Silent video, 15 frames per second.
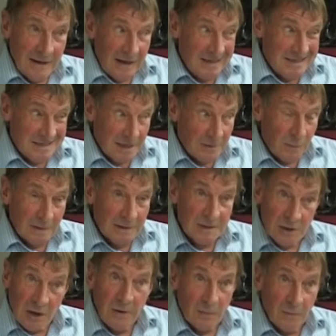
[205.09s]
He said, "Well, he's
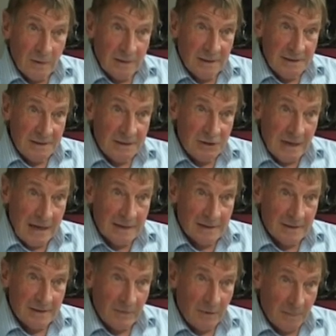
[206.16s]
got one in his shed
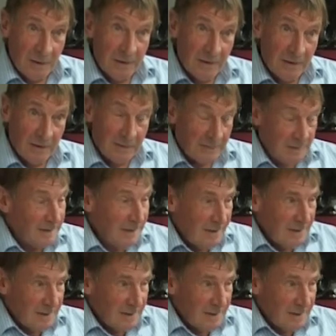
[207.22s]
up the garden."